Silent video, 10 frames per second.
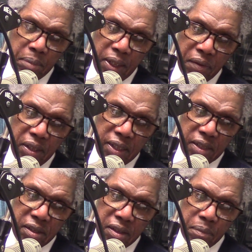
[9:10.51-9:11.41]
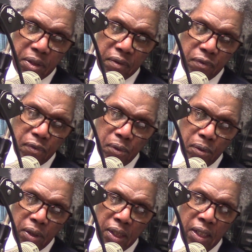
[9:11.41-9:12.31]
but I think that's something
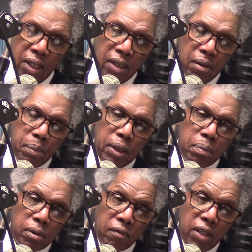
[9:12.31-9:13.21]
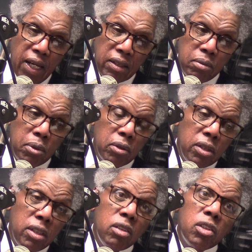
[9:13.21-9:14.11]
for people of that
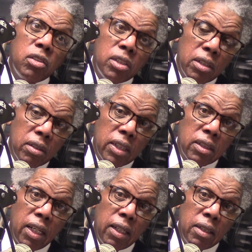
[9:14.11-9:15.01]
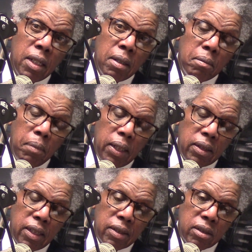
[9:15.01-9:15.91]
community to consider as they
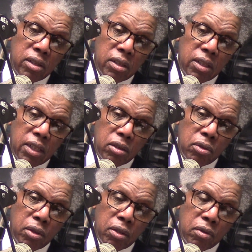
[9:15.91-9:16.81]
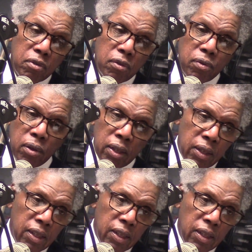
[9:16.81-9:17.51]
make their decision as to who they're going to vote for.